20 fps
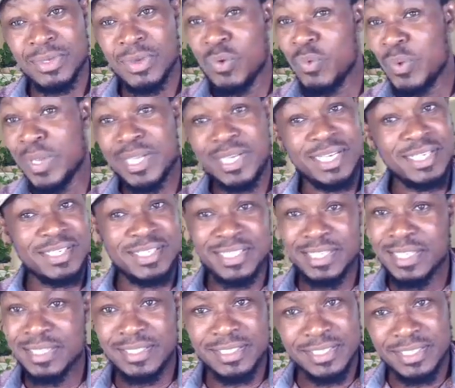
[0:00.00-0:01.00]
We can
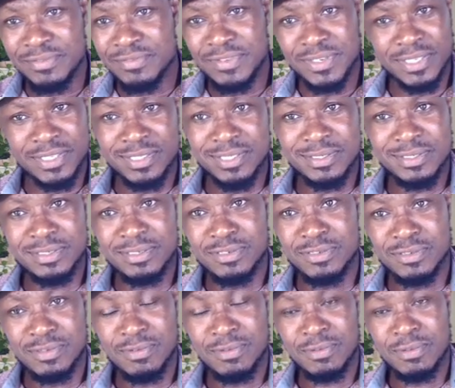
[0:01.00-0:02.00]
tell the difference
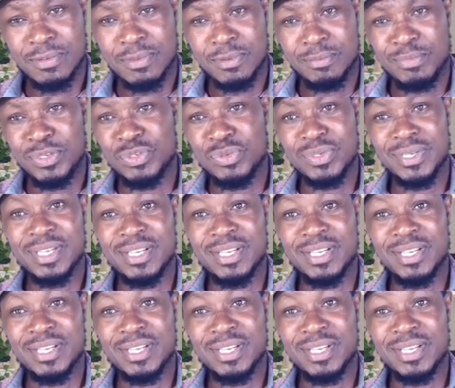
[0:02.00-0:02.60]
between